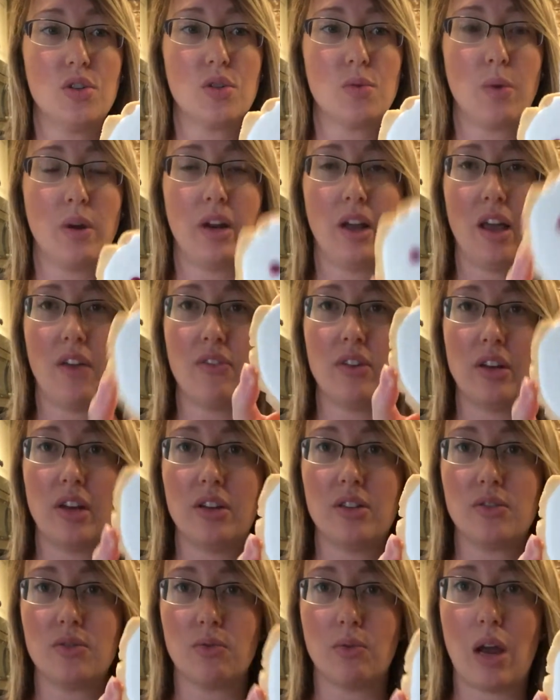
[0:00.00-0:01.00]
wanna have a
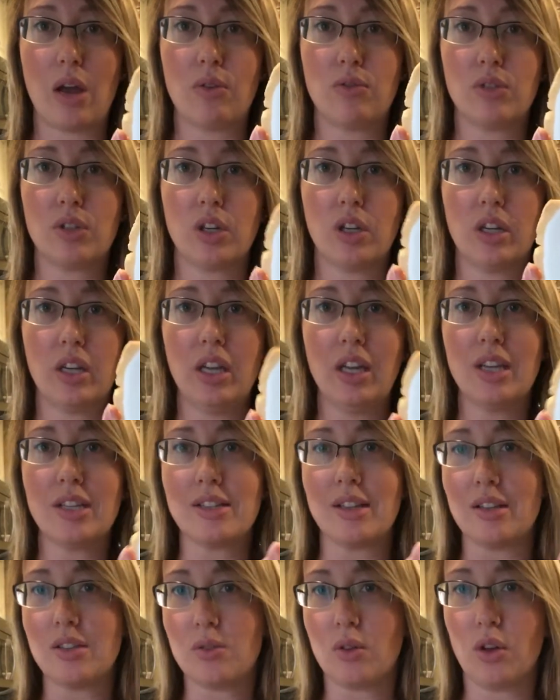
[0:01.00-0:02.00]
nice round cookie, because
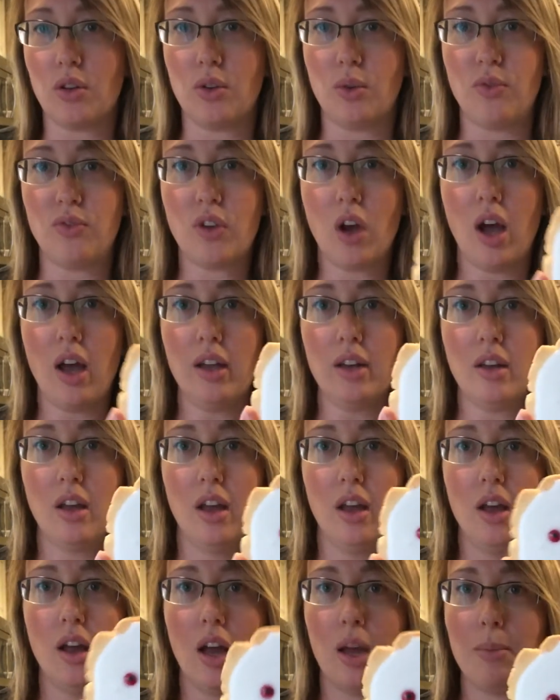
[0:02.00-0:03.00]
that's all you've got,
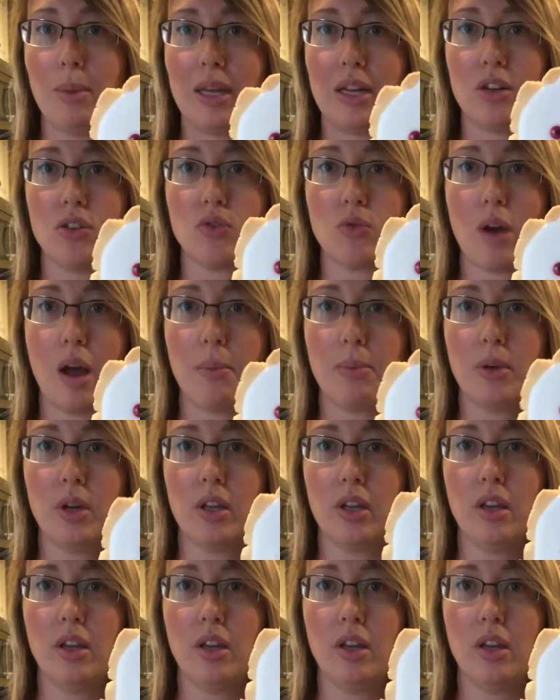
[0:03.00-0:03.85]
I made a drop cookie